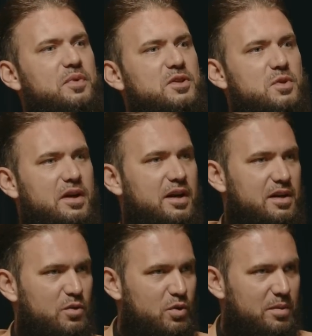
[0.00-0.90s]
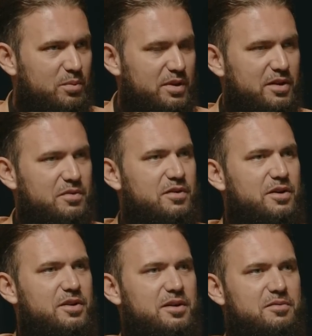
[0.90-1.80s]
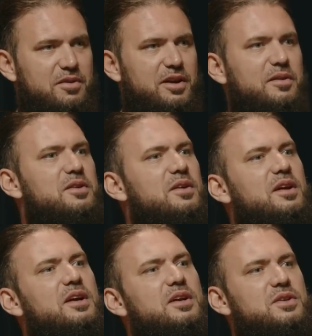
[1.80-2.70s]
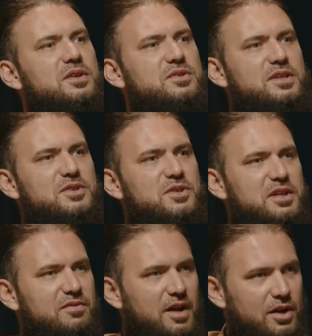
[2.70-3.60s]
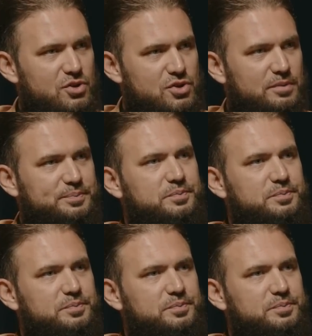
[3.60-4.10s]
So I kind of grew up without a father at a very sensitive age.